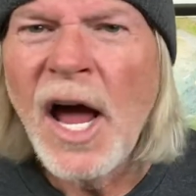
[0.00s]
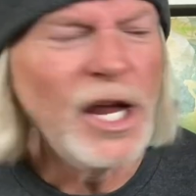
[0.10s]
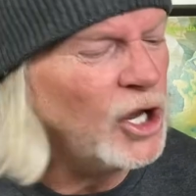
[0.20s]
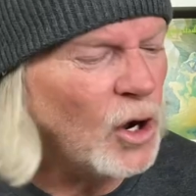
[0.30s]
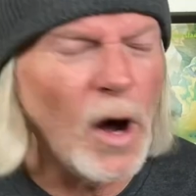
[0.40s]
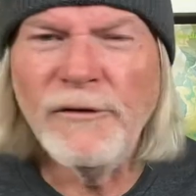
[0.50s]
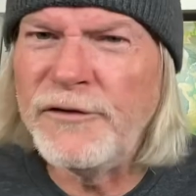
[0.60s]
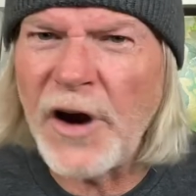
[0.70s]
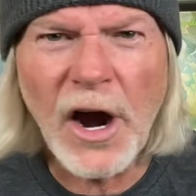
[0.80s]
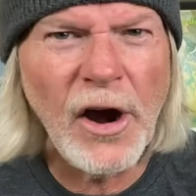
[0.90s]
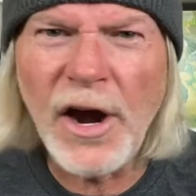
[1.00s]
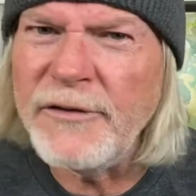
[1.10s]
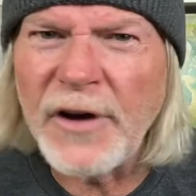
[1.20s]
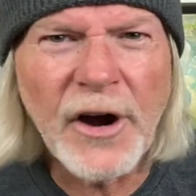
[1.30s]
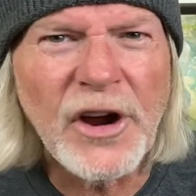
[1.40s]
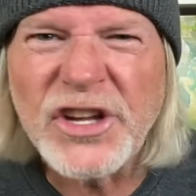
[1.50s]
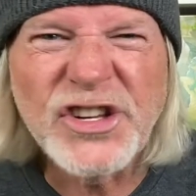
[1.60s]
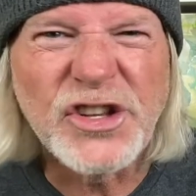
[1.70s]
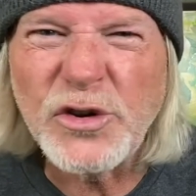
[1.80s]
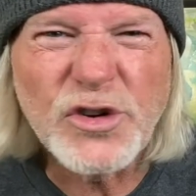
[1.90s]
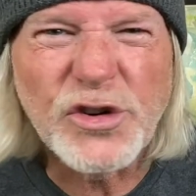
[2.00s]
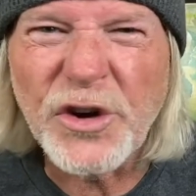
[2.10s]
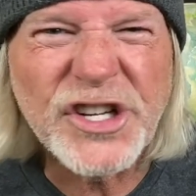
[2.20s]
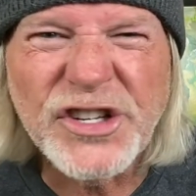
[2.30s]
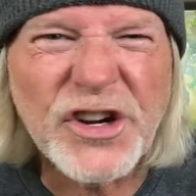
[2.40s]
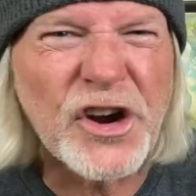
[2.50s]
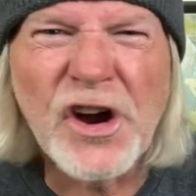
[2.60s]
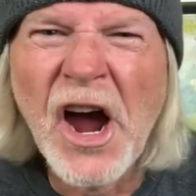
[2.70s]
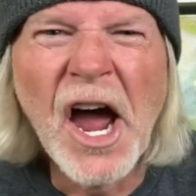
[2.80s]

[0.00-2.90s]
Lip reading: You know, a very, very astute choice, sir.